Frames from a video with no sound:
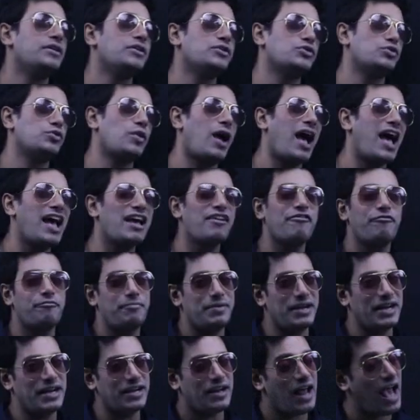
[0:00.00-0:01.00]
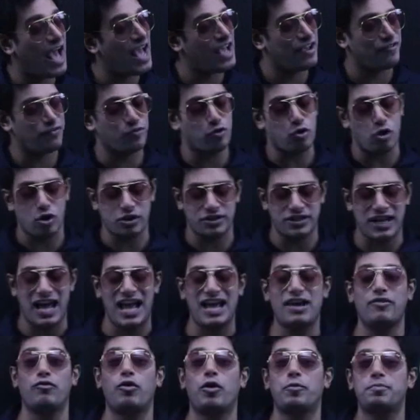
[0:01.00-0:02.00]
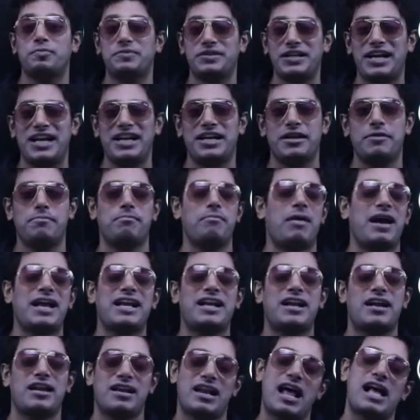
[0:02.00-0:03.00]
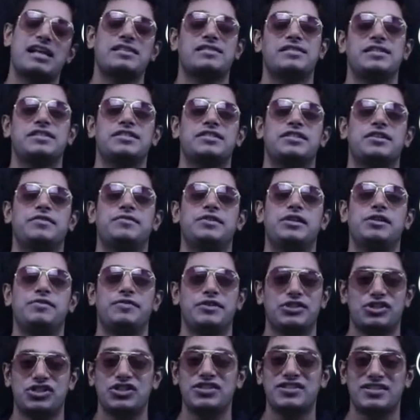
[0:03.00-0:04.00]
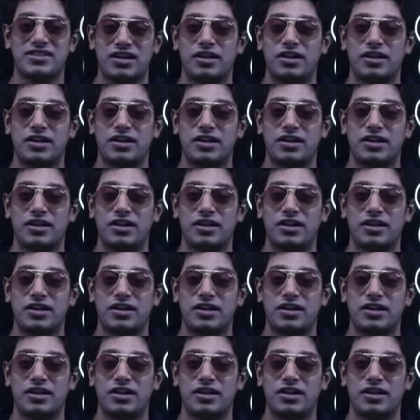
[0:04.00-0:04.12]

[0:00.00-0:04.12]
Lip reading: So I have obtained my class interval which is